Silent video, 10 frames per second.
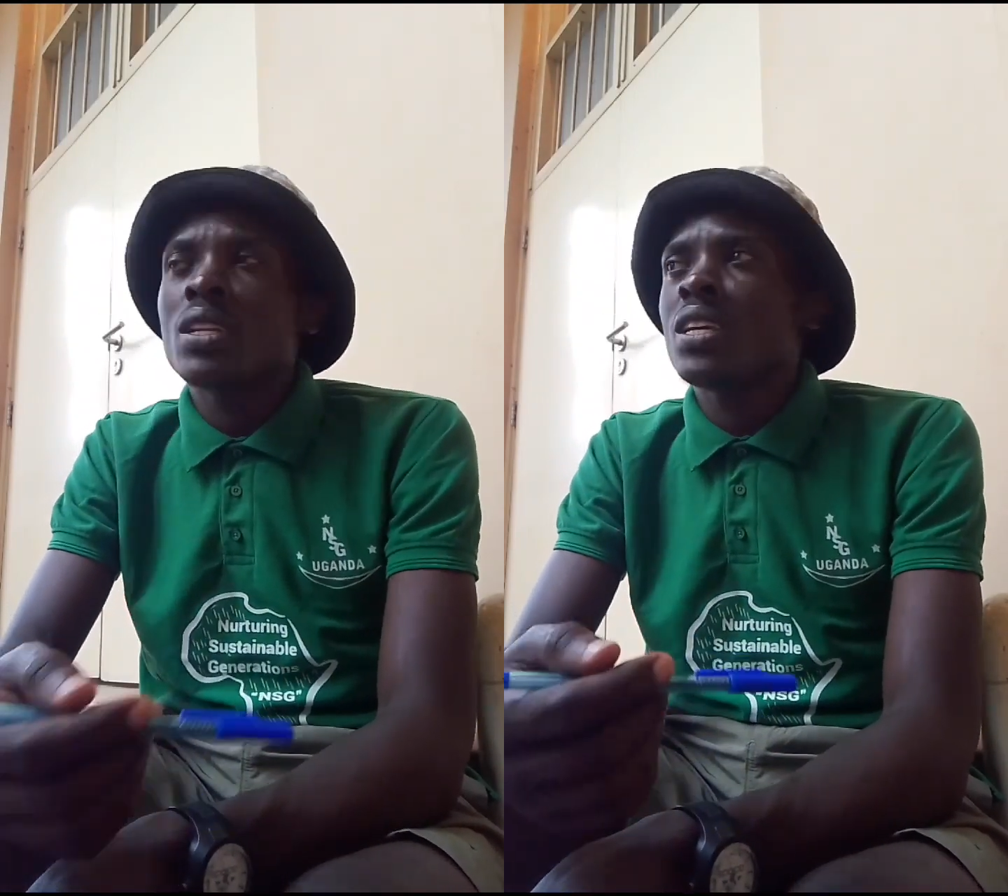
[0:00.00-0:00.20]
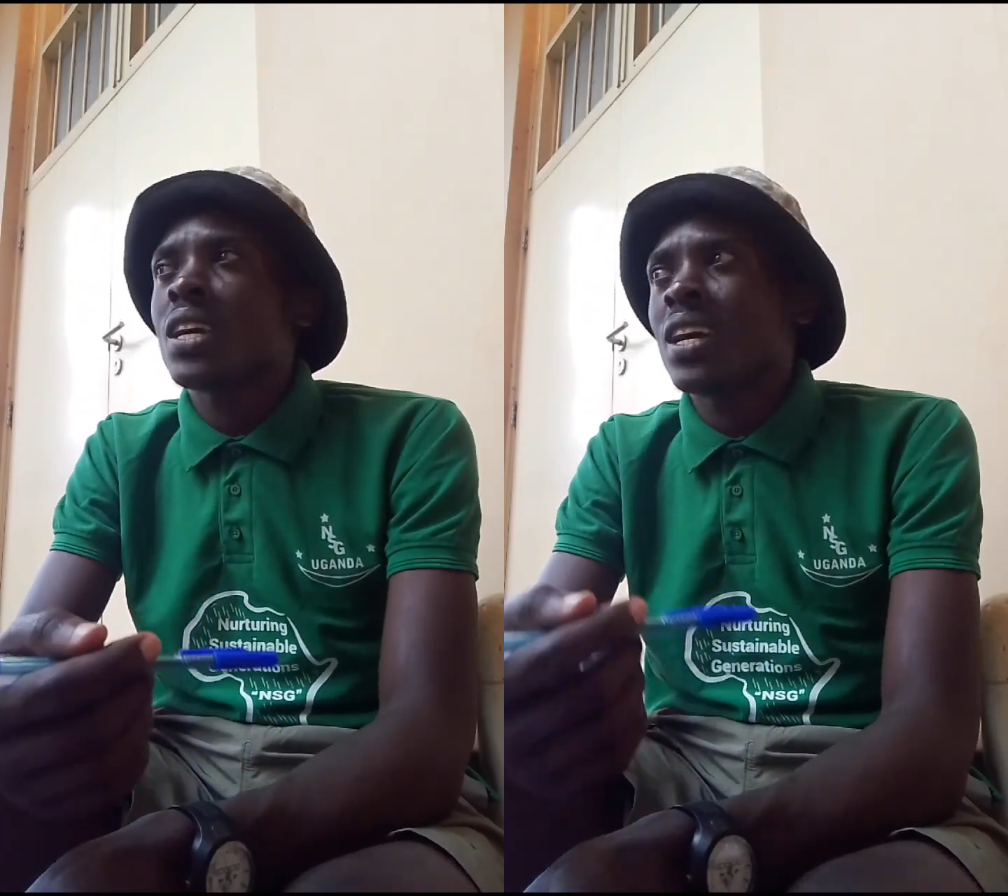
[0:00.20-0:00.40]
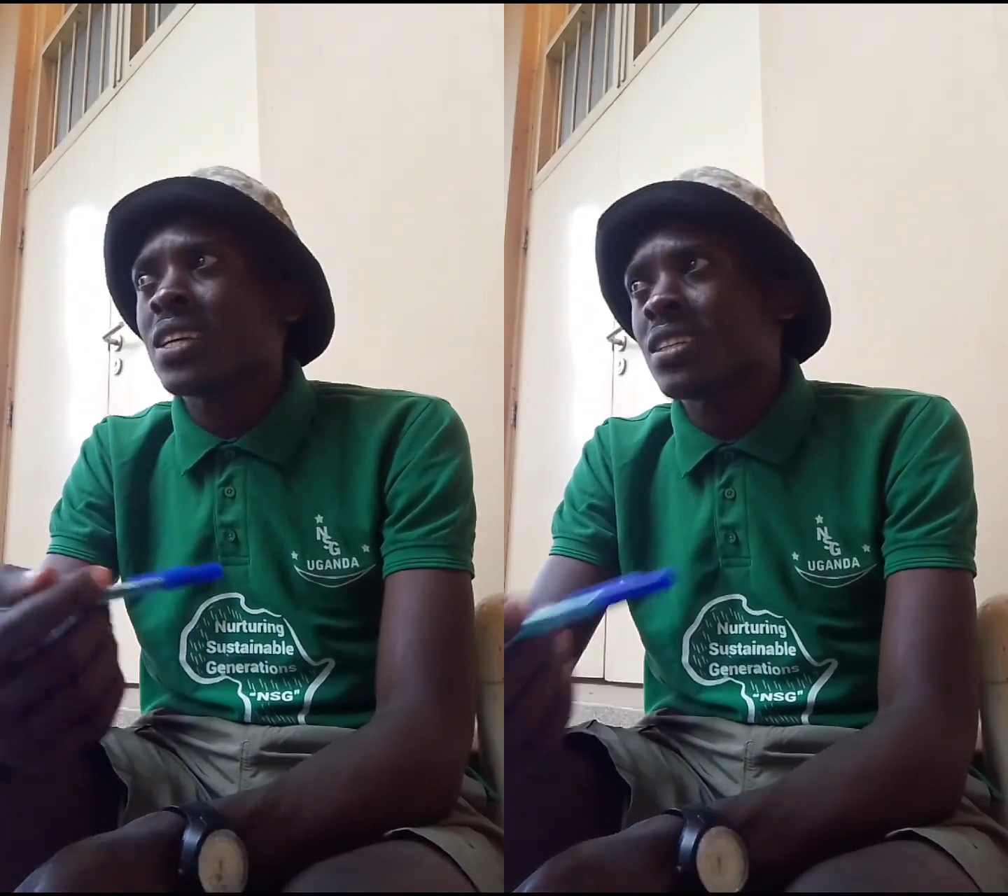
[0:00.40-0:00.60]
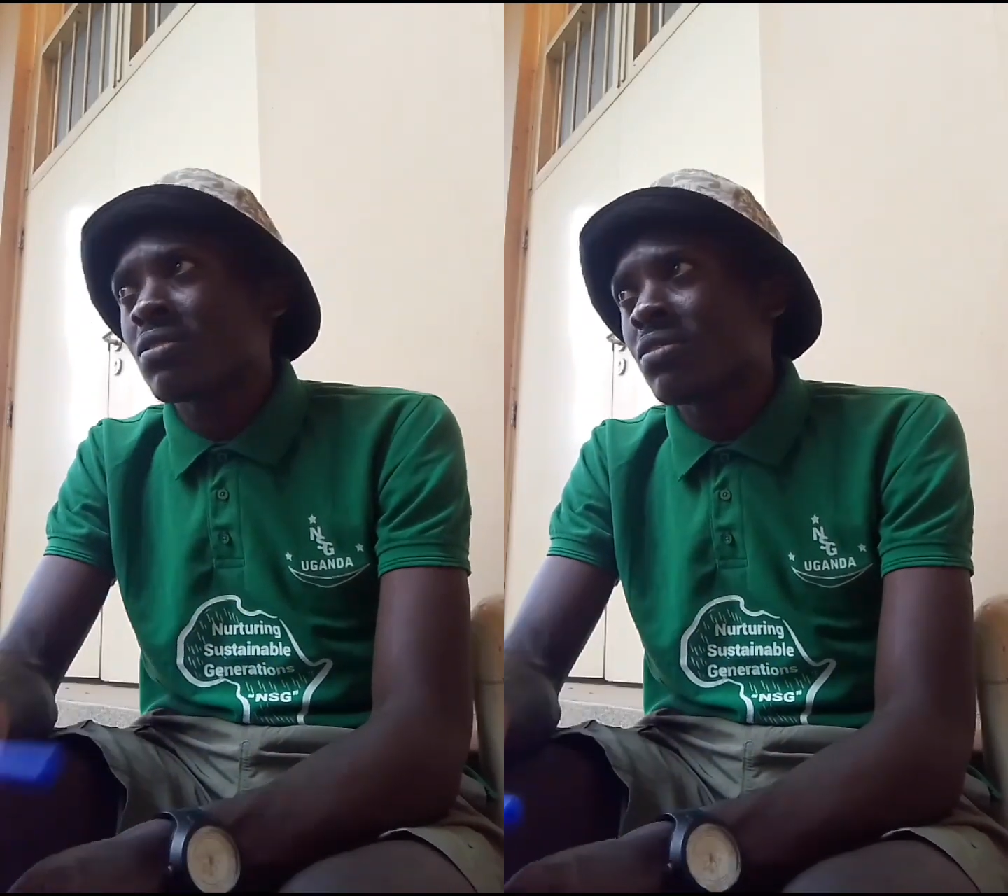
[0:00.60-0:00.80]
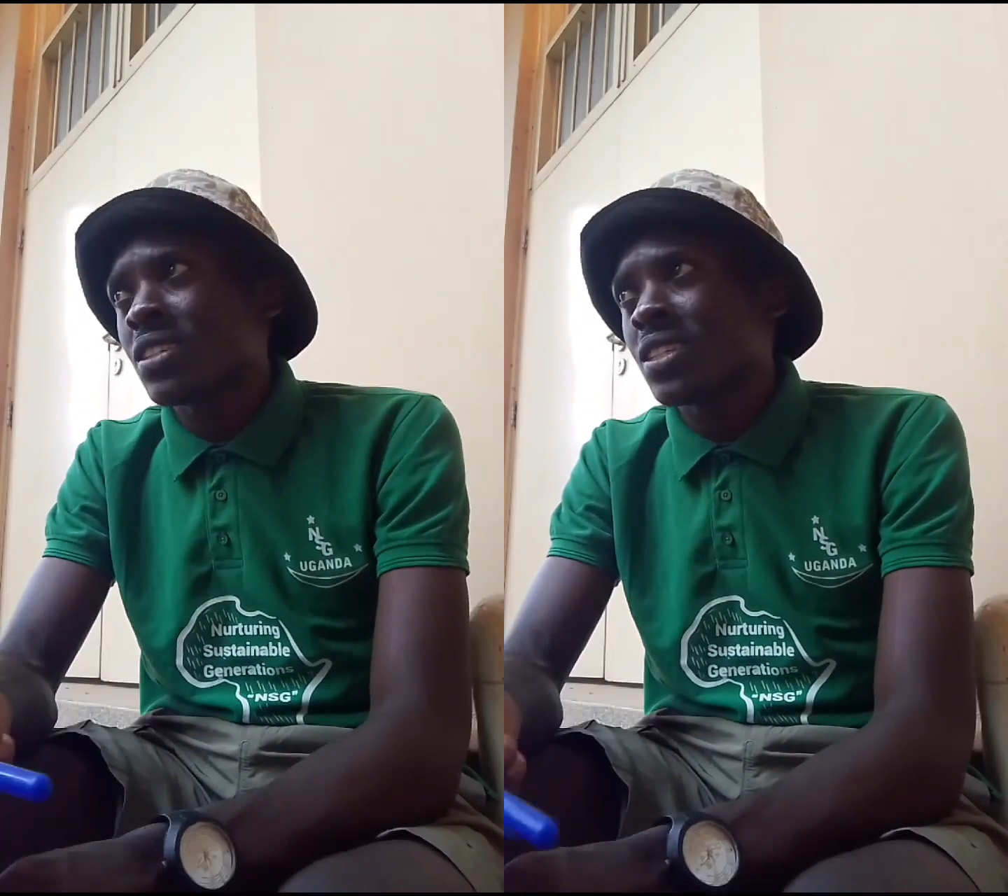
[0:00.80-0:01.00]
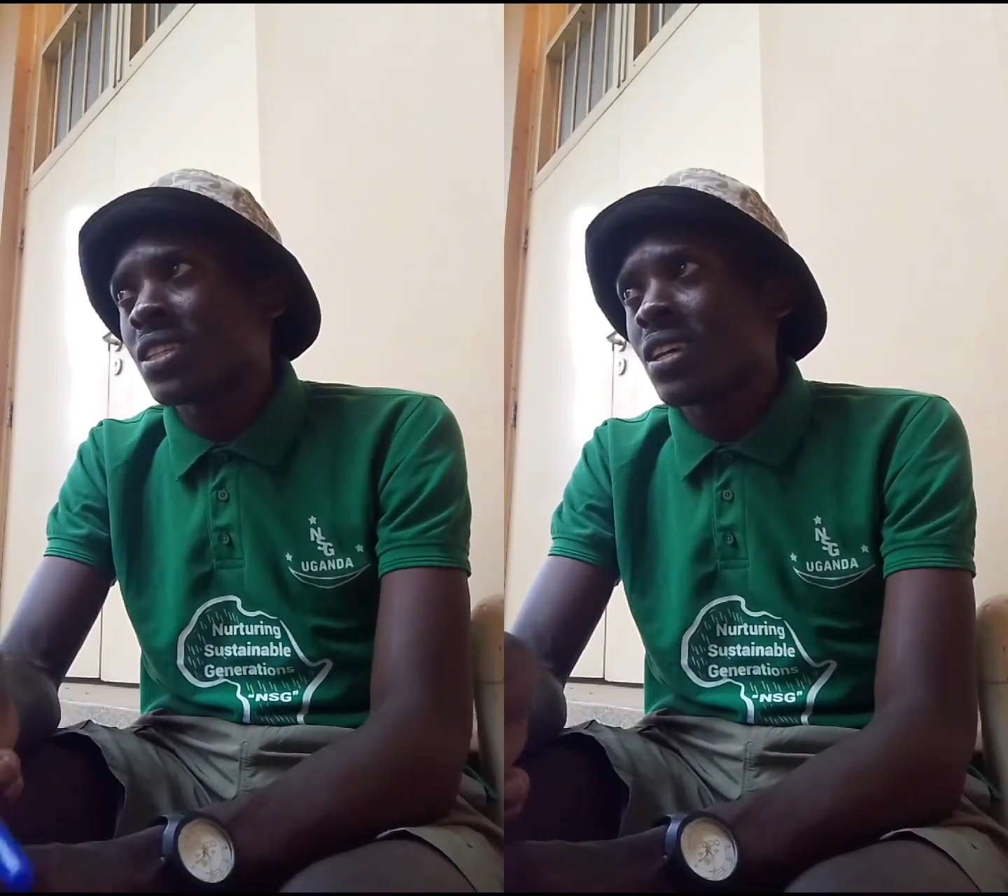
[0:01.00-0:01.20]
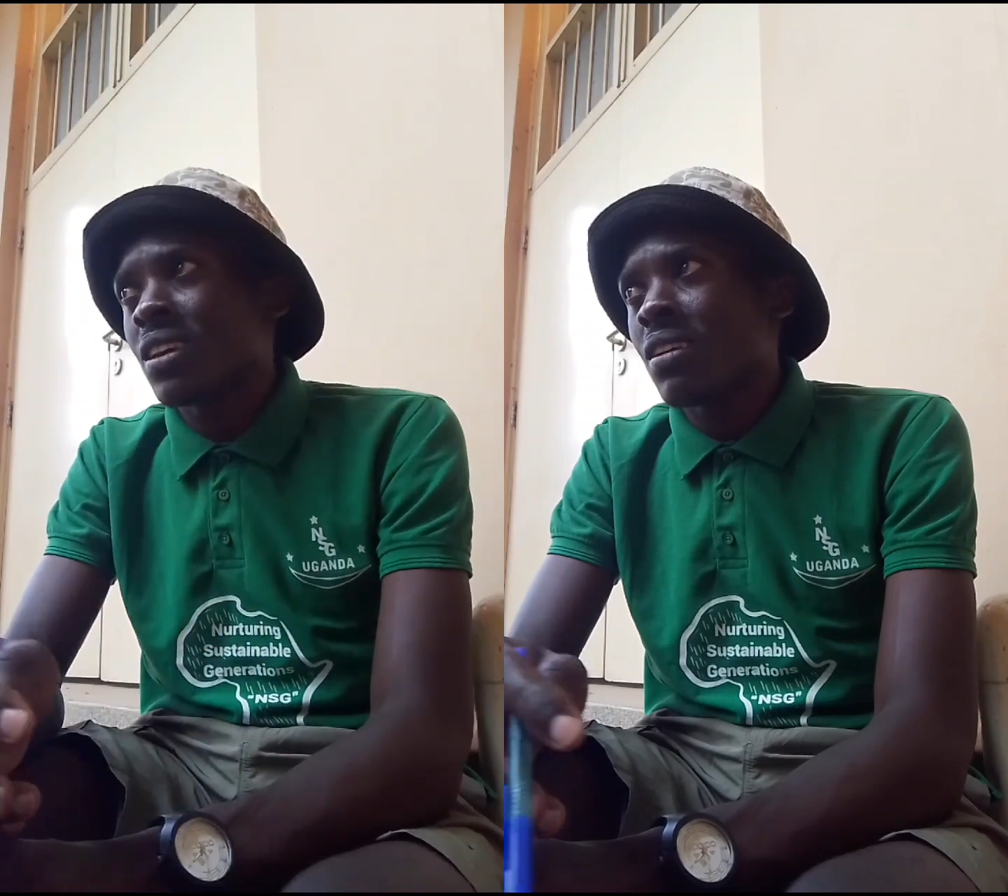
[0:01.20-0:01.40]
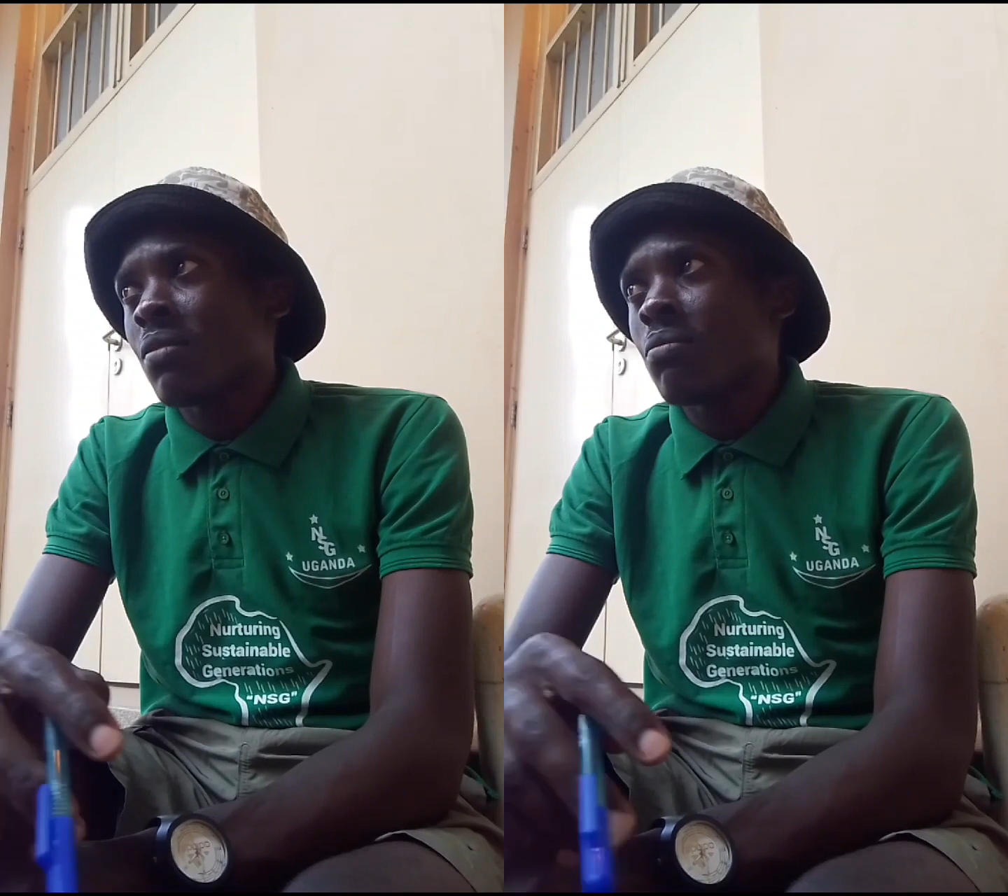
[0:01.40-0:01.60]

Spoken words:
many activists,